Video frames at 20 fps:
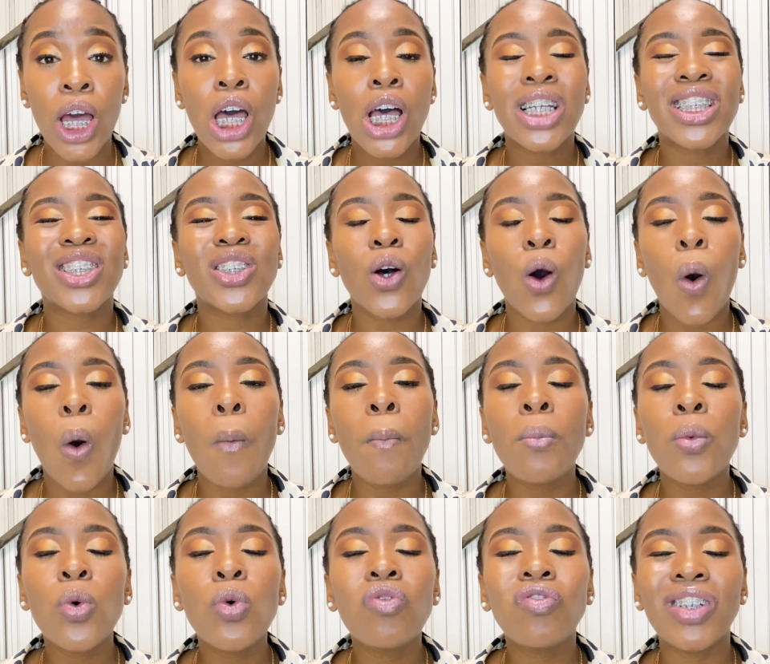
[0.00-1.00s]
So
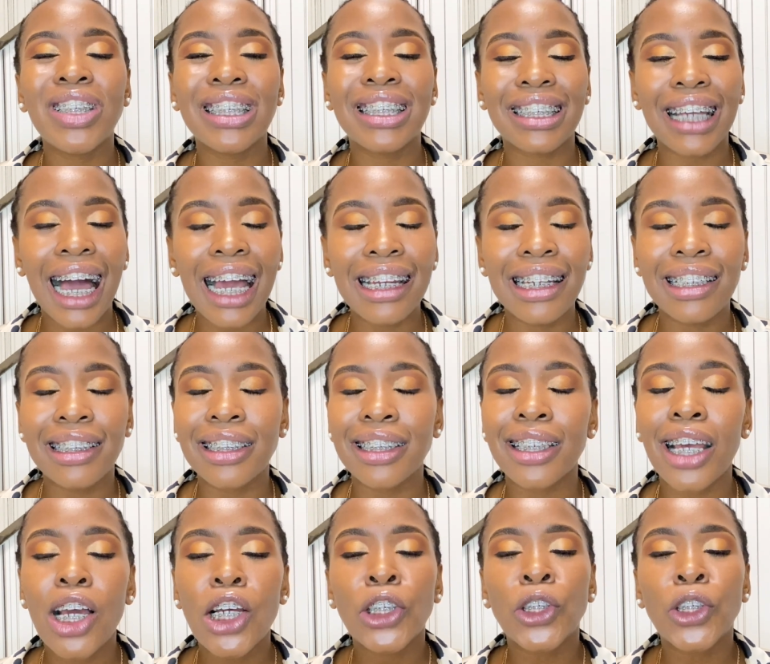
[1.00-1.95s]
move in silence.